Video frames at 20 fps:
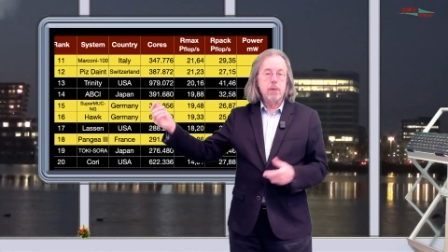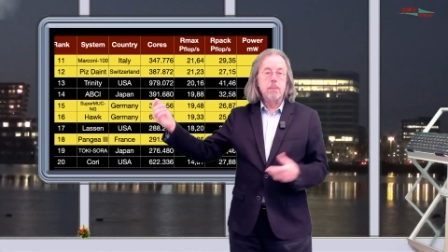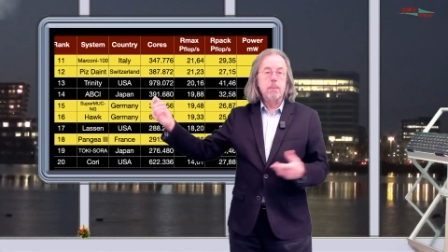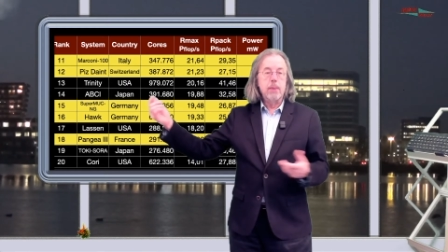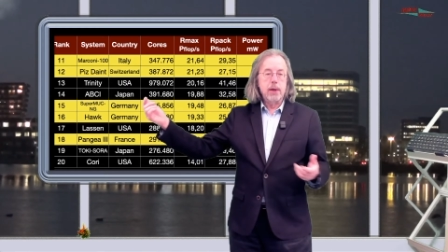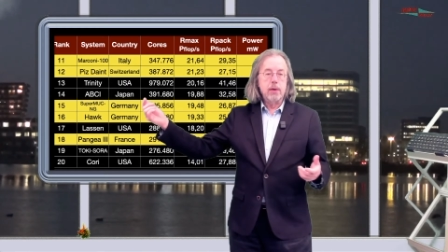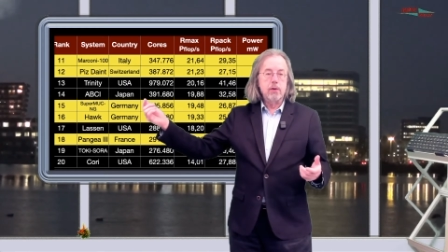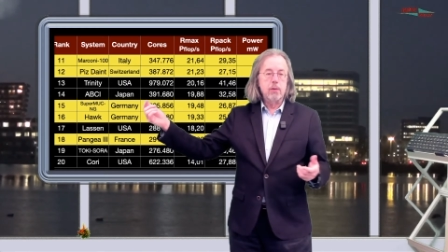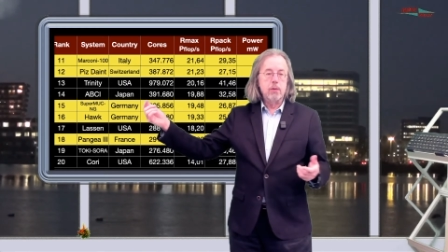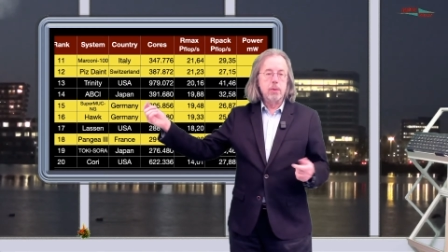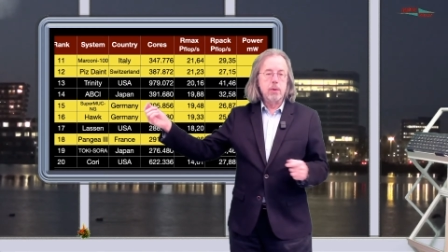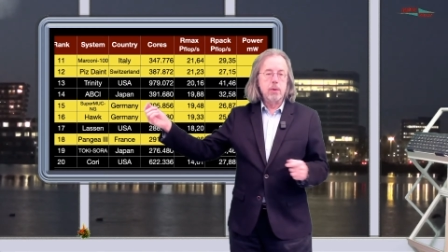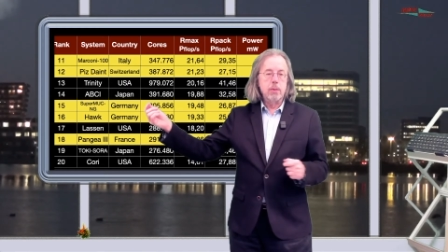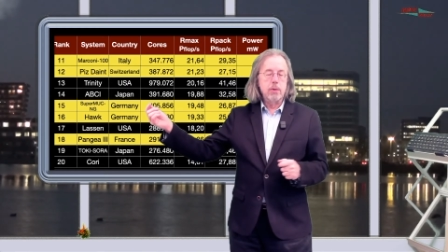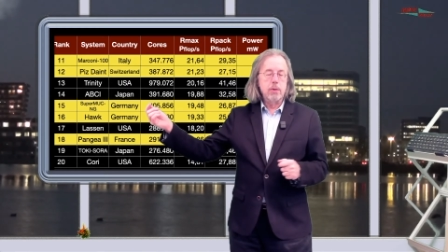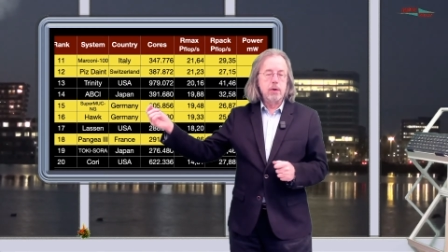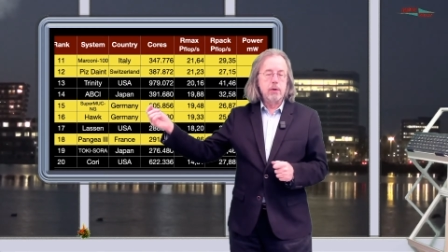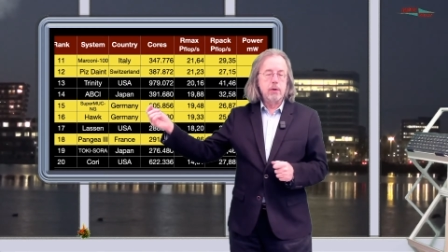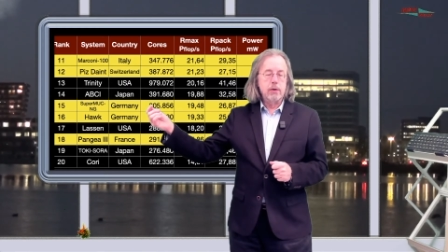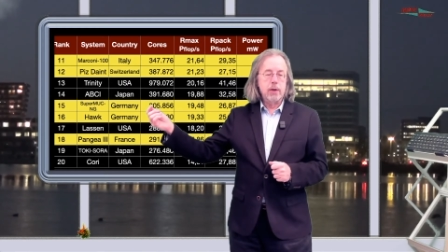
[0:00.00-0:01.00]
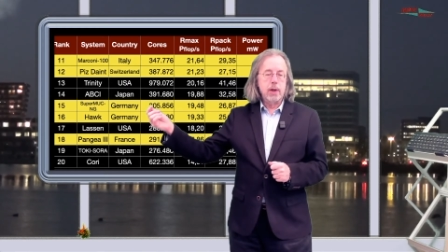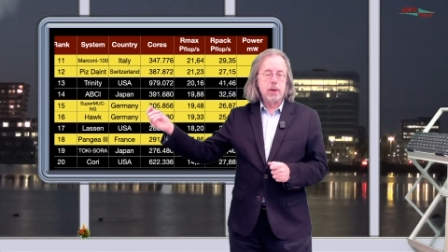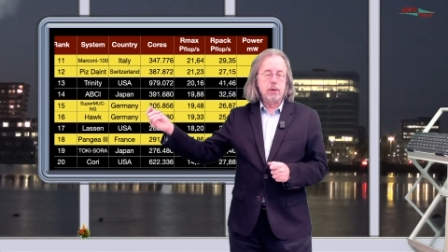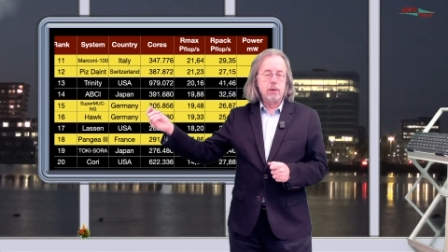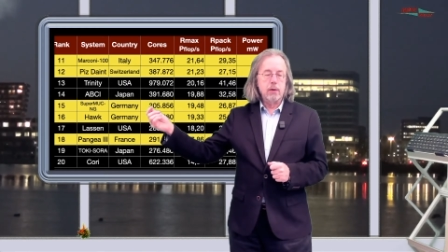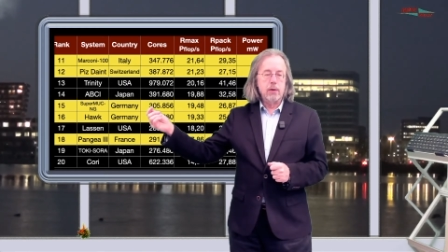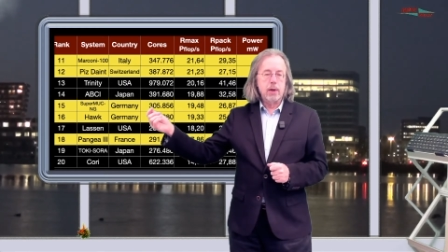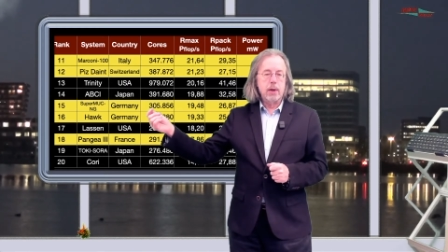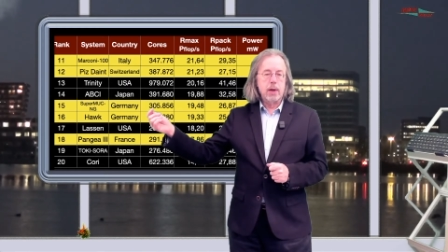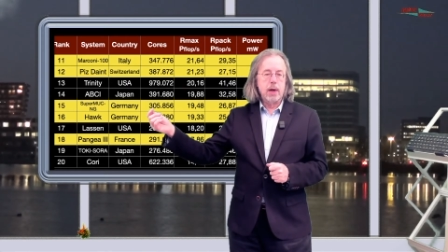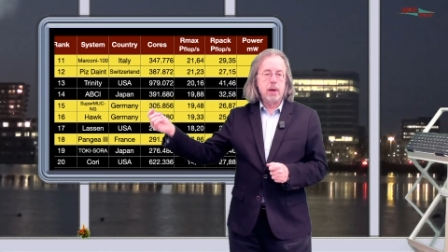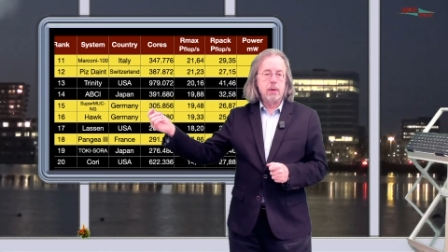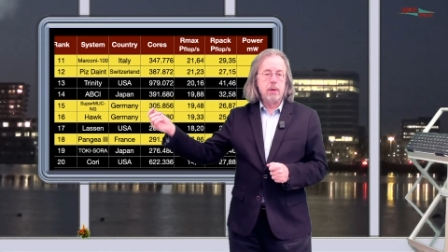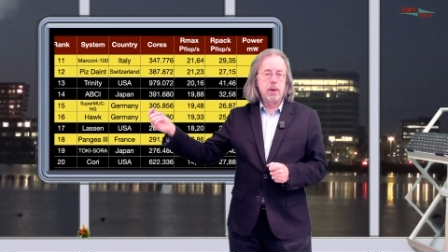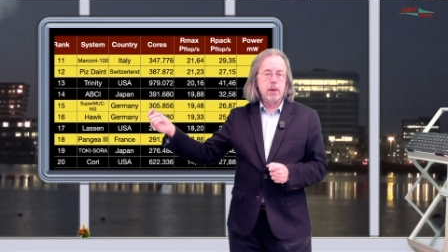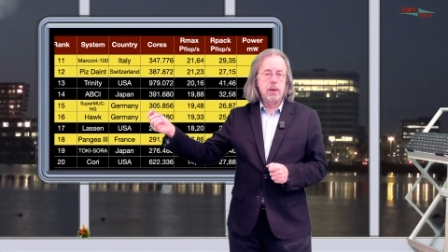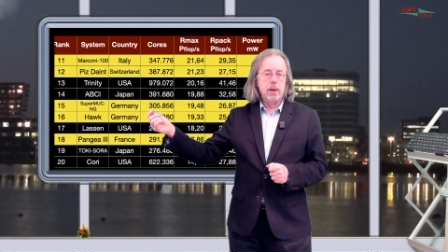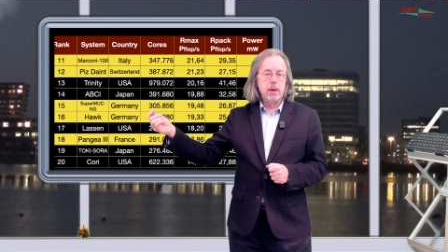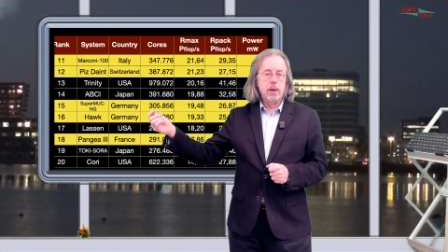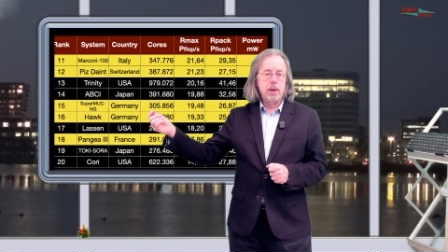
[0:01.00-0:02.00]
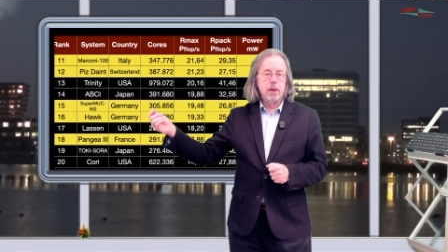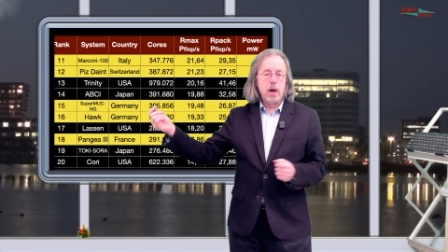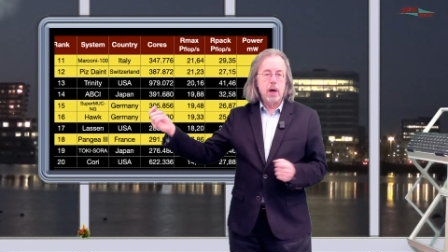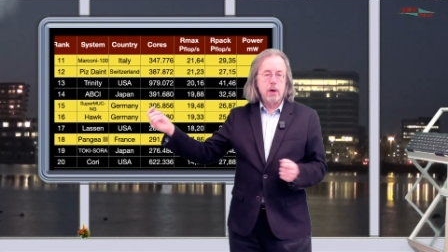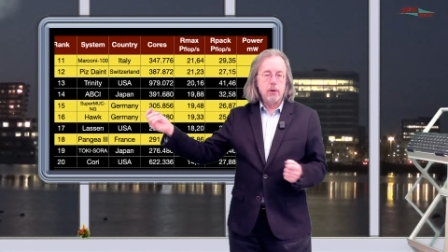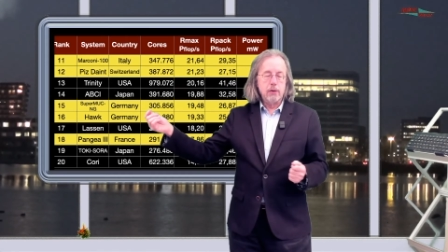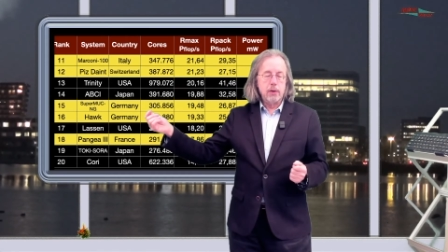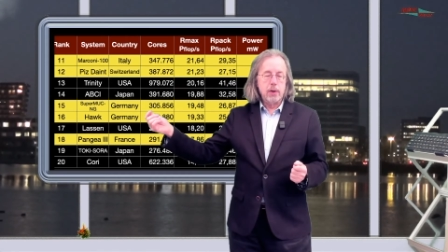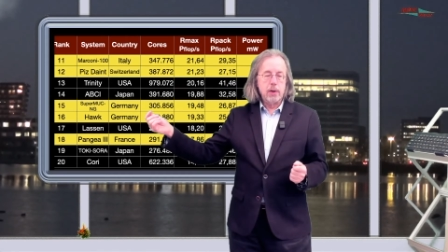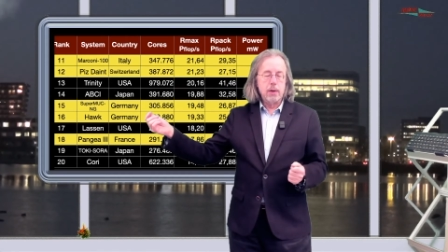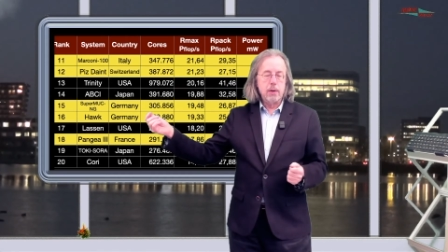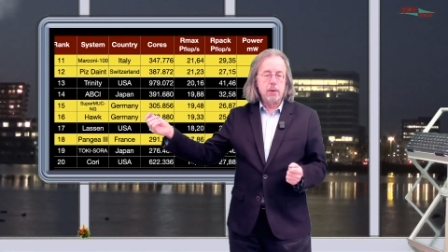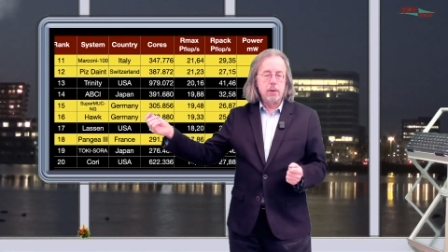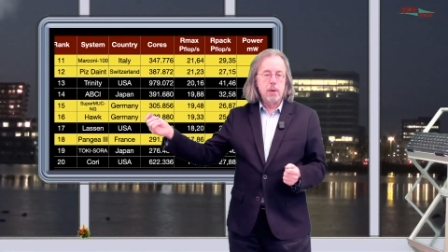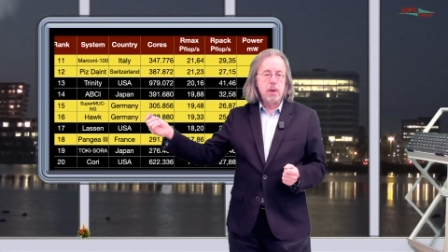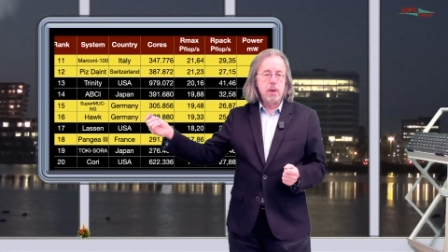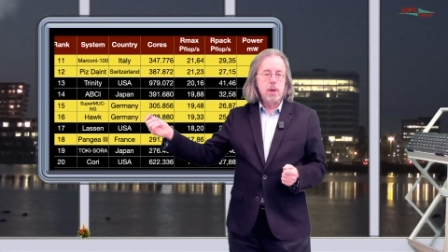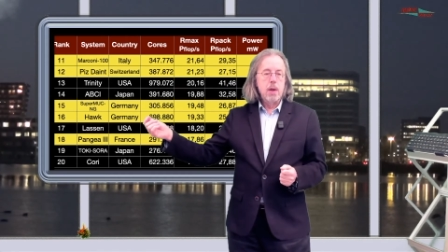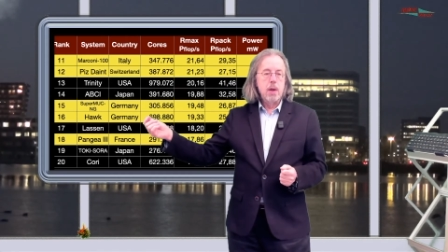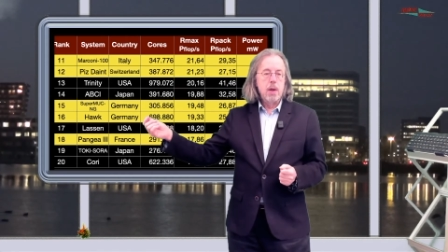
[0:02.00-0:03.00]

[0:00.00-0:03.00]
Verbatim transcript: the big supercomputer centers that are in the Gauss Center,